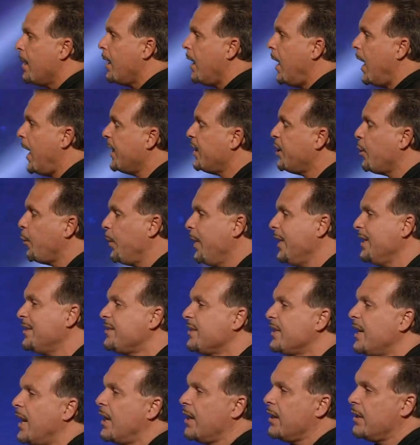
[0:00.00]
And the
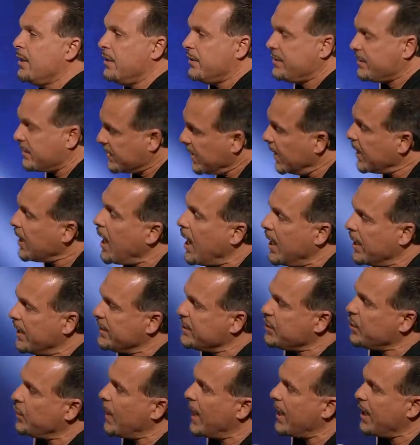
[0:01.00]
reason I'm gonna stick on it
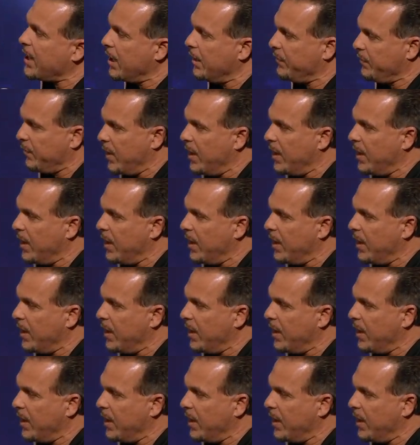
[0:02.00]
until I cover